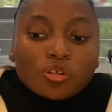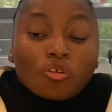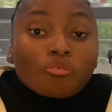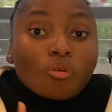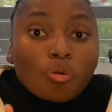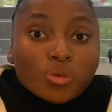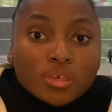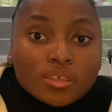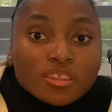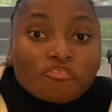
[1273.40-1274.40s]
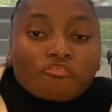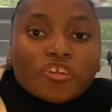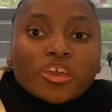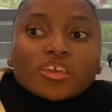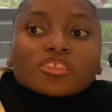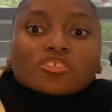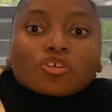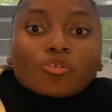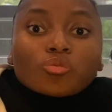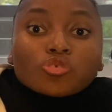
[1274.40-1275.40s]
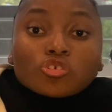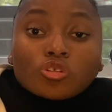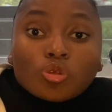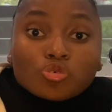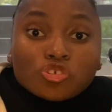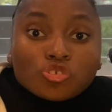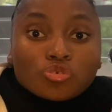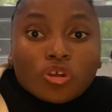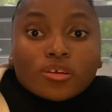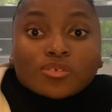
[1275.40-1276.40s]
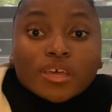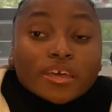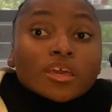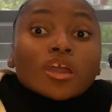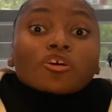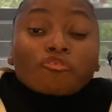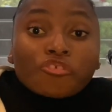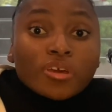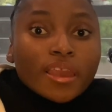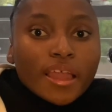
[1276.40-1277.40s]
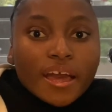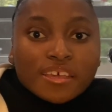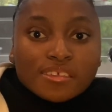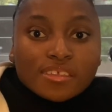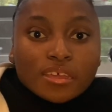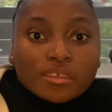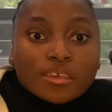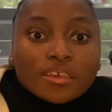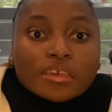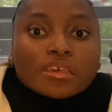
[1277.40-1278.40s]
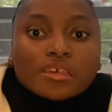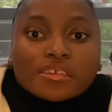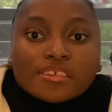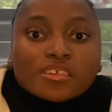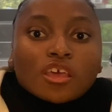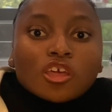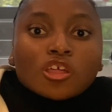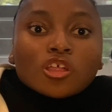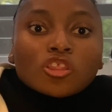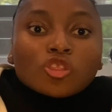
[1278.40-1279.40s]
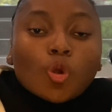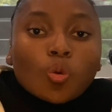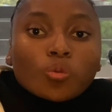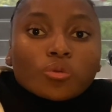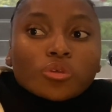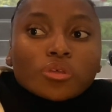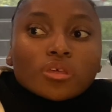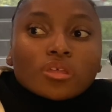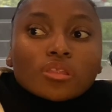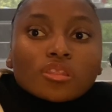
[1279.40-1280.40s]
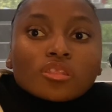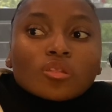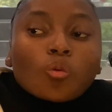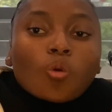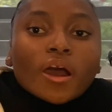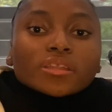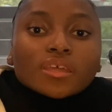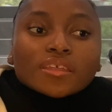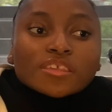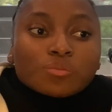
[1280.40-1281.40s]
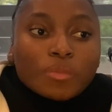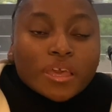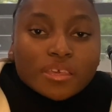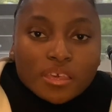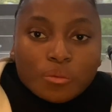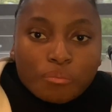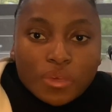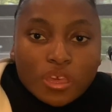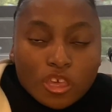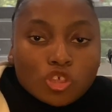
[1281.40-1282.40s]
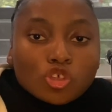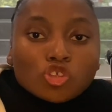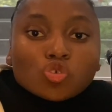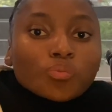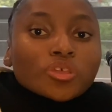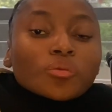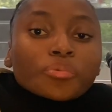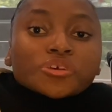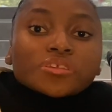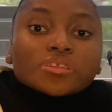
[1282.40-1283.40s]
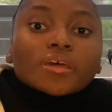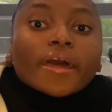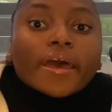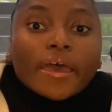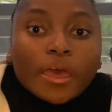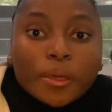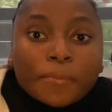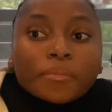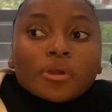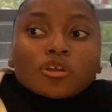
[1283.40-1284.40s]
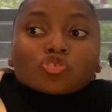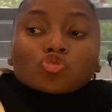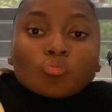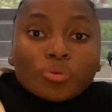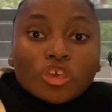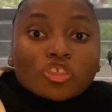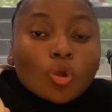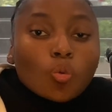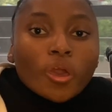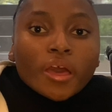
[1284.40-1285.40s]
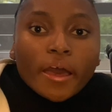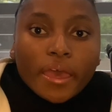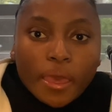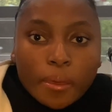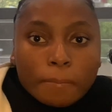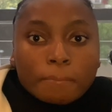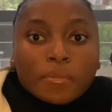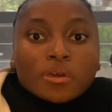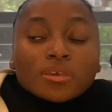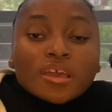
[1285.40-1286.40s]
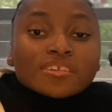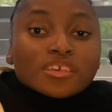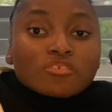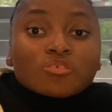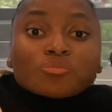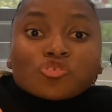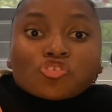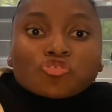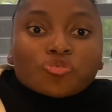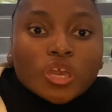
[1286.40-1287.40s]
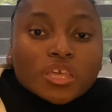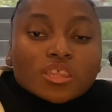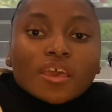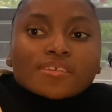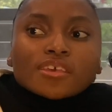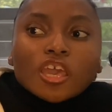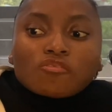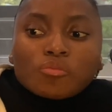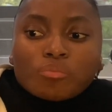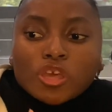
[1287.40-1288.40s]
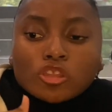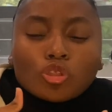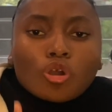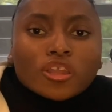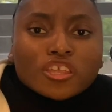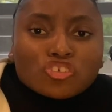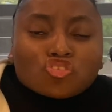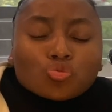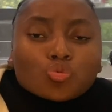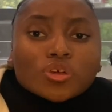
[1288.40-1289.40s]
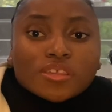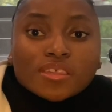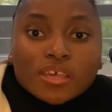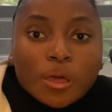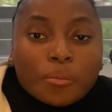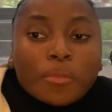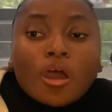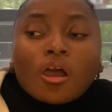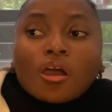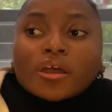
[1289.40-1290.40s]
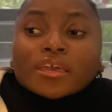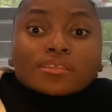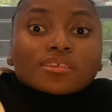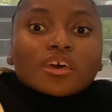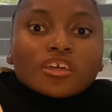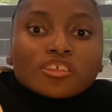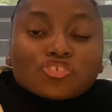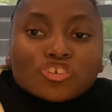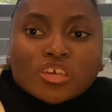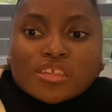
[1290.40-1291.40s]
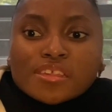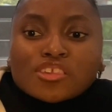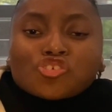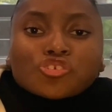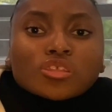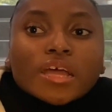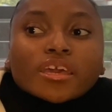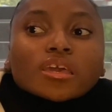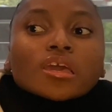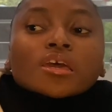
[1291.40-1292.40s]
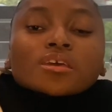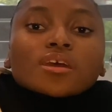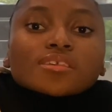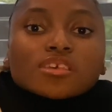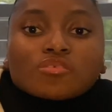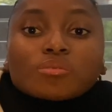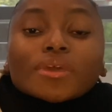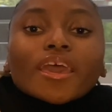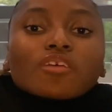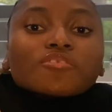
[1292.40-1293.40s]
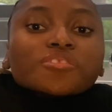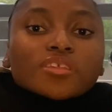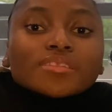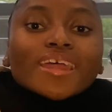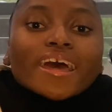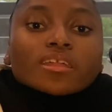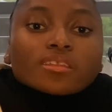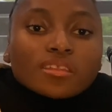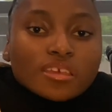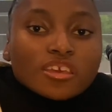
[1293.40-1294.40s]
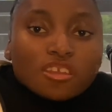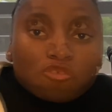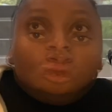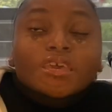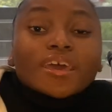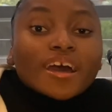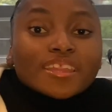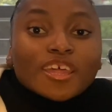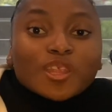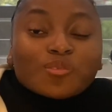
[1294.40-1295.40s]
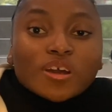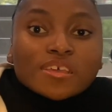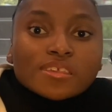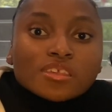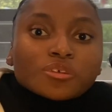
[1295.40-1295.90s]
growing in the faith, growing closer to God, because I realized that He is the one that is making me to be the person that I am, to be the way I am. He has given me strength. He has given me knowledge, wisdom, intelligence. Like, He has given me everything that I need. Yeah, that was